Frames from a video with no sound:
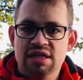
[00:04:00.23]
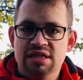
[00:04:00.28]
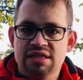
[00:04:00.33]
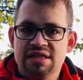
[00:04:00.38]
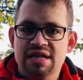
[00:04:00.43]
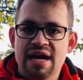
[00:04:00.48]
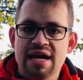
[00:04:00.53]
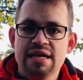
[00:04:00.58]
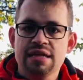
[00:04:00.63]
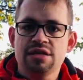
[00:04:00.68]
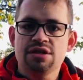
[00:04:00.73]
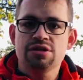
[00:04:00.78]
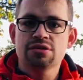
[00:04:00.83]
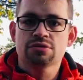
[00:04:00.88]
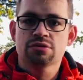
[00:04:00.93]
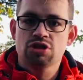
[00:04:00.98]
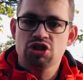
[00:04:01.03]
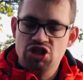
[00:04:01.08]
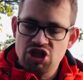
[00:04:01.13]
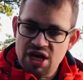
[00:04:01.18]
take your
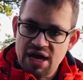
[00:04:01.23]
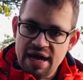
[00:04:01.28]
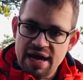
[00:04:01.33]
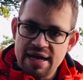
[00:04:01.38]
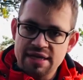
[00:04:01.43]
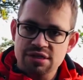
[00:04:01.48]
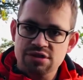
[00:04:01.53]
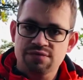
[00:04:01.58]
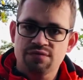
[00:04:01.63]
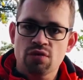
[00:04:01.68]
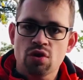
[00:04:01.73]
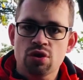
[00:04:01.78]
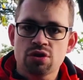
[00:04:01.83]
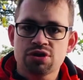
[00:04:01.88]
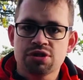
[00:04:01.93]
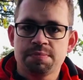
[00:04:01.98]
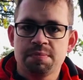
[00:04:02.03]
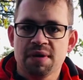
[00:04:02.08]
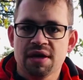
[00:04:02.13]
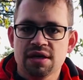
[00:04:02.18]
GIS
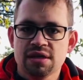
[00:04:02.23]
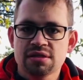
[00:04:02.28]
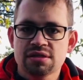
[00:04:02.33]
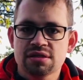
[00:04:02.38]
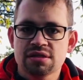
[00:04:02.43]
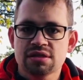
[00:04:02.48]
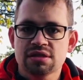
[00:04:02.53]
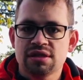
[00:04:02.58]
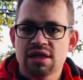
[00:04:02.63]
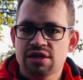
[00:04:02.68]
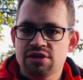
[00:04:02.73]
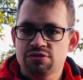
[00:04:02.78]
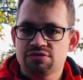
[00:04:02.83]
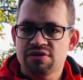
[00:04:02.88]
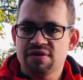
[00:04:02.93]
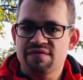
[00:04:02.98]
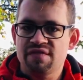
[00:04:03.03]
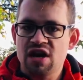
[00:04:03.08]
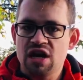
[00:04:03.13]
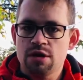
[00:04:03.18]
workspace that you
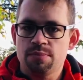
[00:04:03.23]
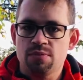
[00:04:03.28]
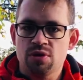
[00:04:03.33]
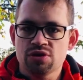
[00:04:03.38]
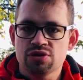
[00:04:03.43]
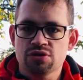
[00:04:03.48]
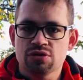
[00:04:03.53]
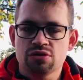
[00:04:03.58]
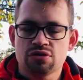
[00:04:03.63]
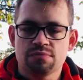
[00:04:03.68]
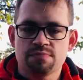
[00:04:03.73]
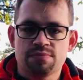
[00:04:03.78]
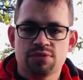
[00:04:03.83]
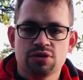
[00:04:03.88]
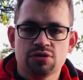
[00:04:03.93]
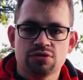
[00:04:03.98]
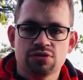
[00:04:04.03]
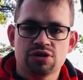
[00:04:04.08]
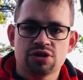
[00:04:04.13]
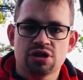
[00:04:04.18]
develop on your
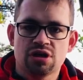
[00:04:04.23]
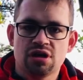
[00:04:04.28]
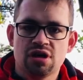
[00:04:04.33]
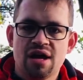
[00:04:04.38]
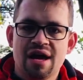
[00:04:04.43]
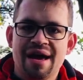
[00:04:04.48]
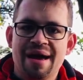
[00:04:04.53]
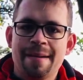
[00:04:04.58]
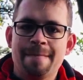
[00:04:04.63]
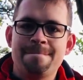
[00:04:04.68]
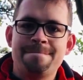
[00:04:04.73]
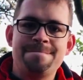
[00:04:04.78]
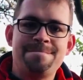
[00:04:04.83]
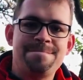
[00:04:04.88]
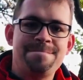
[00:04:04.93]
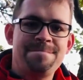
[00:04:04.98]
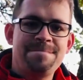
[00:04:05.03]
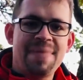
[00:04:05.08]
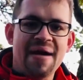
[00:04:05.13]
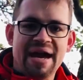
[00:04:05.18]
computer
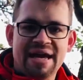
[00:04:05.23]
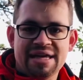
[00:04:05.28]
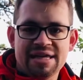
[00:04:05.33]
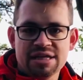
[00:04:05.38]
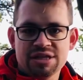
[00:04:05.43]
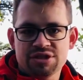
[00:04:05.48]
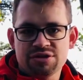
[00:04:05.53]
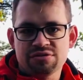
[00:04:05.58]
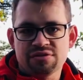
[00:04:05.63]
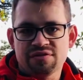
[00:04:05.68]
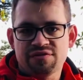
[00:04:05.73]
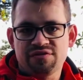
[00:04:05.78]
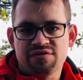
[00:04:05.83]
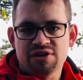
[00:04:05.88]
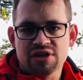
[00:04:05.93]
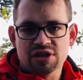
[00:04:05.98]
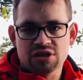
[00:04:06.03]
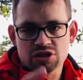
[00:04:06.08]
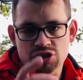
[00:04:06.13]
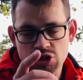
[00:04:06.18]
back into the
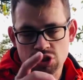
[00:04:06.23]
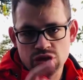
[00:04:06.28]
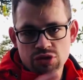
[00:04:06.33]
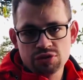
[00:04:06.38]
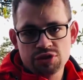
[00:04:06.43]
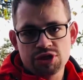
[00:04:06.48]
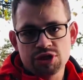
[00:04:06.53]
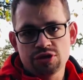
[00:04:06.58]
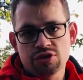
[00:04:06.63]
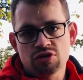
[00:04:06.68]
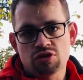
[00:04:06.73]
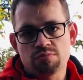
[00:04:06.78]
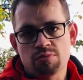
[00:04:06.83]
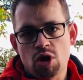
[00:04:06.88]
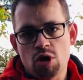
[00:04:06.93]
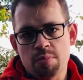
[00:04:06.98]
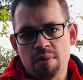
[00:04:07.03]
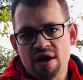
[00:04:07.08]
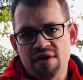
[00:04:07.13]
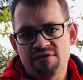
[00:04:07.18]
field using your
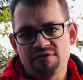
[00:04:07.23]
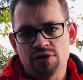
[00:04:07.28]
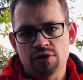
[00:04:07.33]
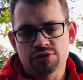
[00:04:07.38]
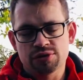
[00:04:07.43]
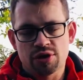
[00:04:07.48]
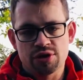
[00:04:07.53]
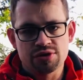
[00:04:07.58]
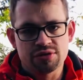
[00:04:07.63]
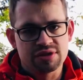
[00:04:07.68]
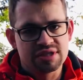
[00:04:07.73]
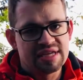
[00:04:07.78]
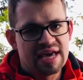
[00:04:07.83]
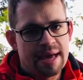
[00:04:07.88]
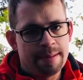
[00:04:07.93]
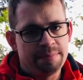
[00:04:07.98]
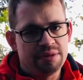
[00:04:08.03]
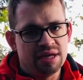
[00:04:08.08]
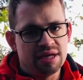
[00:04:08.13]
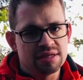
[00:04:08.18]
mobile phone or your
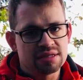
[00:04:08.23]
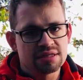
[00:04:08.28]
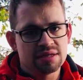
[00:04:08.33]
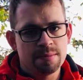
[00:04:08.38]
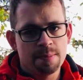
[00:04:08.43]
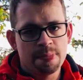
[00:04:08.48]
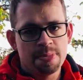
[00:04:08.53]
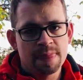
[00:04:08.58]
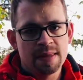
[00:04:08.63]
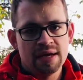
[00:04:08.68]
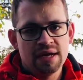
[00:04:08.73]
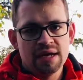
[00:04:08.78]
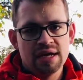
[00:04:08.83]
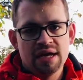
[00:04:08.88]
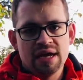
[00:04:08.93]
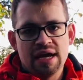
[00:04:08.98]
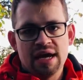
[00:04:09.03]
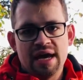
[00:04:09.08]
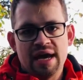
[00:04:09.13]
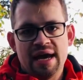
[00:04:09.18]
tablet.
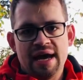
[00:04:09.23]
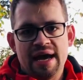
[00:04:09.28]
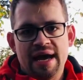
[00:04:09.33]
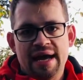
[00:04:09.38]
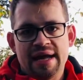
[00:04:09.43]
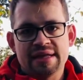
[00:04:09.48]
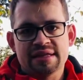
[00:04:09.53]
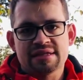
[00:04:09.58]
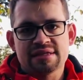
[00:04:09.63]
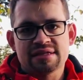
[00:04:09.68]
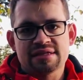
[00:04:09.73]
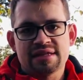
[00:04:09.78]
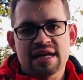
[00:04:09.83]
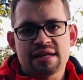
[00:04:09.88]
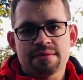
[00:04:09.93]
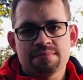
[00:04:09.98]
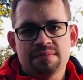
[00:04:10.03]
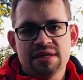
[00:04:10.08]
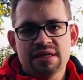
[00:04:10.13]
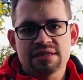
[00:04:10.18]
And that
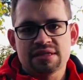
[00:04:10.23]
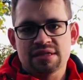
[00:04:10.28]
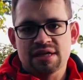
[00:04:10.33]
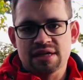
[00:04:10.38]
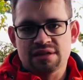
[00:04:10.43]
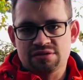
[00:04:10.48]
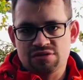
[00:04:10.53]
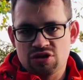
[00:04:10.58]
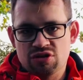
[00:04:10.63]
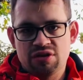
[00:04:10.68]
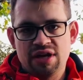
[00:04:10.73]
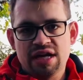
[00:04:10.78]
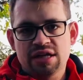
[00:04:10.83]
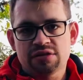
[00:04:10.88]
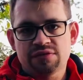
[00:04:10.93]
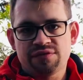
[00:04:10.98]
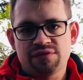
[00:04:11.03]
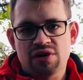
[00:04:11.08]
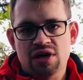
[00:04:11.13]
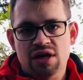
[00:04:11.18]
means that Collector
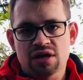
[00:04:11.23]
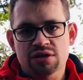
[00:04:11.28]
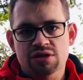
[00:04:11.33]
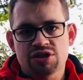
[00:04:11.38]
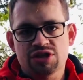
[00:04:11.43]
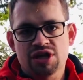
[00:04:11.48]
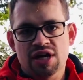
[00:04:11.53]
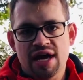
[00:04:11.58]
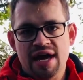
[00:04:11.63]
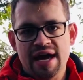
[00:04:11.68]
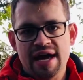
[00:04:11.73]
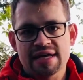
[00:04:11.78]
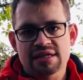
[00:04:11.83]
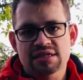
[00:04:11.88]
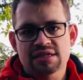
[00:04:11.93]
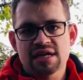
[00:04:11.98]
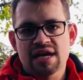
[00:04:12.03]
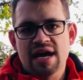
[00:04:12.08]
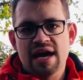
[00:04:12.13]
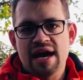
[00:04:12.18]
for
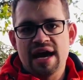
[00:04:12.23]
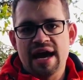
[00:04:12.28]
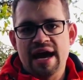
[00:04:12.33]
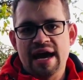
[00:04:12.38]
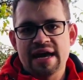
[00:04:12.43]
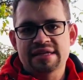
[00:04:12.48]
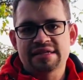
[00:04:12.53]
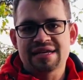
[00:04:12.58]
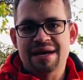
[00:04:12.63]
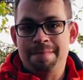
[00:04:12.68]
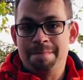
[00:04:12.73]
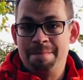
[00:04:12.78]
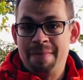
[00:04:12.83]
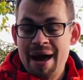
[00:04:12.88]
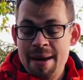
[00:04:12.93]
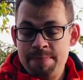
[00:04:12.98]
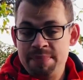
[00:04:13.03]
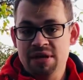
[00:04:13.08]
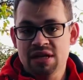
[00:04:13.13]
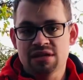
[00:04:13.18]
ArcGIS has a
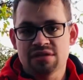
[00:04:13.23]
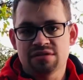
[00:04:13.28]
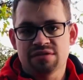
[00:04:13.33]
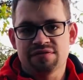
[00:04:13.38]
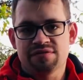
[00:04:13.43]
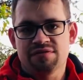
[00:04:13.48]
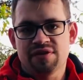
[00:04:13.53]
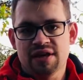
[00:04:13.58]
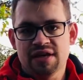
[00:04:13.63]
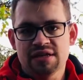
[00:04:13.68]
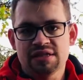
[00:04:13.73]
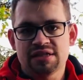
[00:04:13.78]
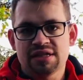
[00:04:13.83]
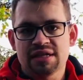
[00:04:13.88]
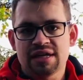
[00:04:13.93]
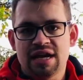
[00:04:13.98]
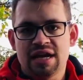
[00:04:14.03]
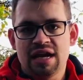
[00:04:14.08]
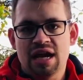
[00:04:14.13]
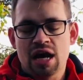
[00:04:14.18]
map interface that
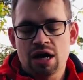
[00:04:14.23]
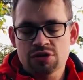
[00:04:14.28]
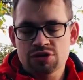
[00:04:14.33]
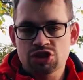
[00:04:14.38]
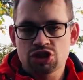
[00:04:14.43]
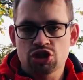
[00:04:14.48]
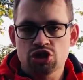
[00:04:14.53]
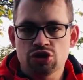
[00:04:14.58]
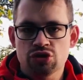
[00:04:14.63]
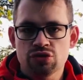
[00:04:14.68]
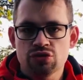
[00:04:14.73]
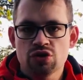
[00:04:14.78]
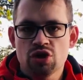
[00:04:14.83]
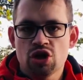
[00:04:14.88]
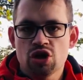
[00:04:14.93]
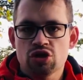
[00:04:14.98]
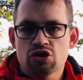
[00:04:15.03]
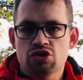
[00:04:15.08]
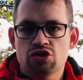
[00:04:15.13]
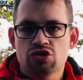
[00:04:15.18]
allows you
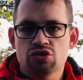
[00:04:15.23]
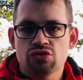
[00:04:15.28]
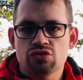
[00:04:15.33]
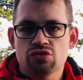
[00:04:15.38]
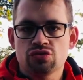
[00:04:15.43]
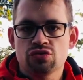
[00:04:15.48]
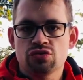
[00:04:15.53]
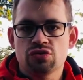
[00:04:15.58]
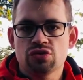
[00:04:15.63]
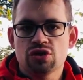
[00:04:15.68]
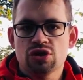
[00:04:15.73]
to